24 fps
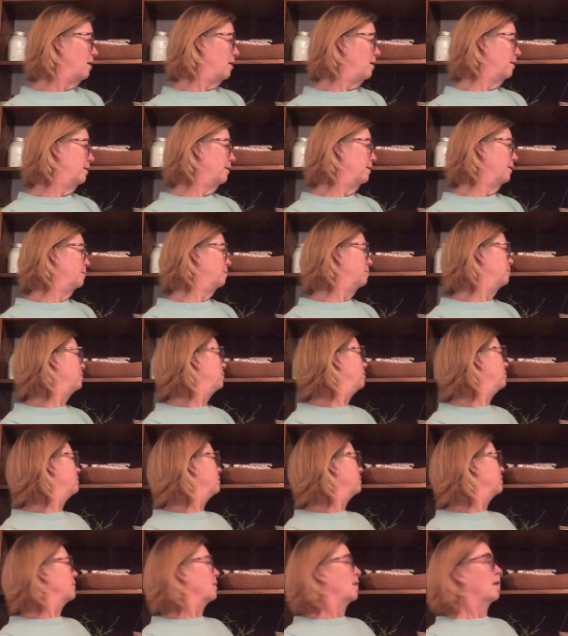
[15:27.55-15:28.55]
And
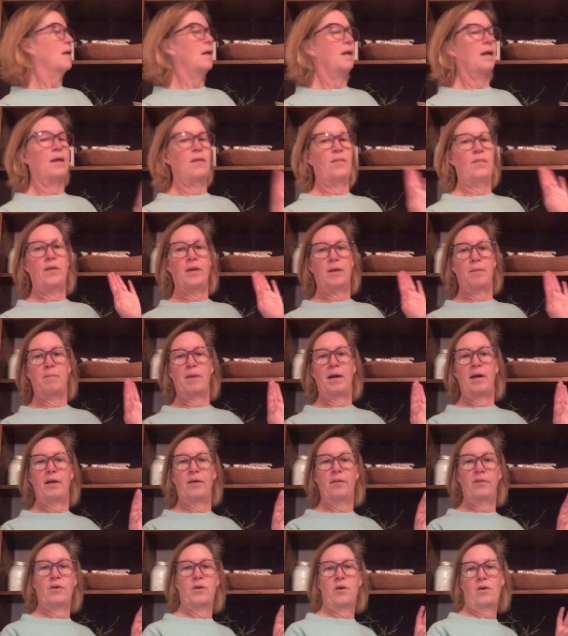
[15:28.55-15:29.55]
then my
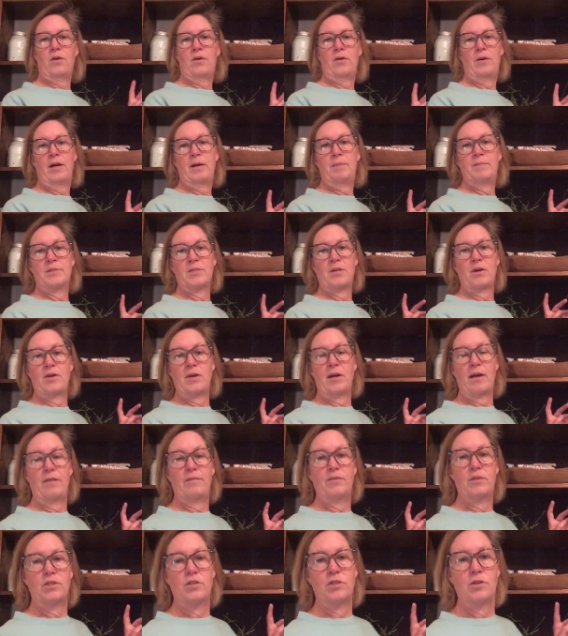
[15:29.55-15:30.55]
other haul, I'm sorry, I
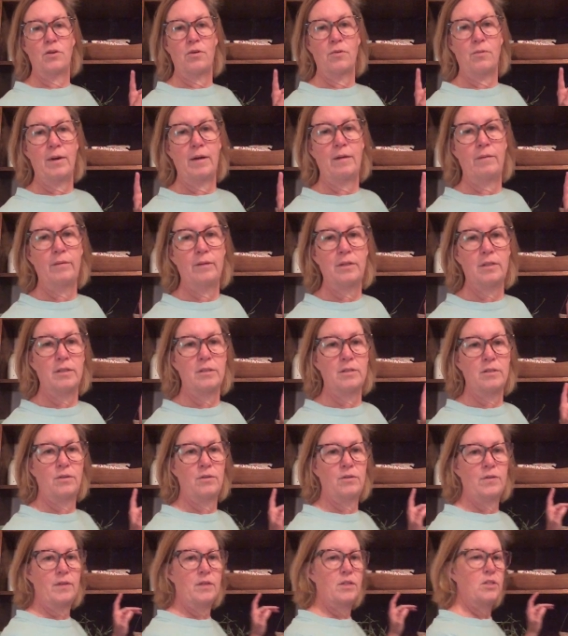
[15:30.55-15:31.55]
have to turn around because
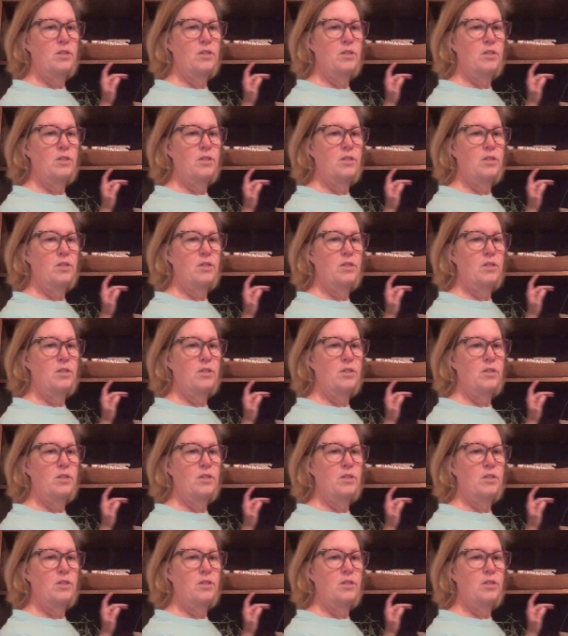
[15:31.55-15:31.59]
they're on the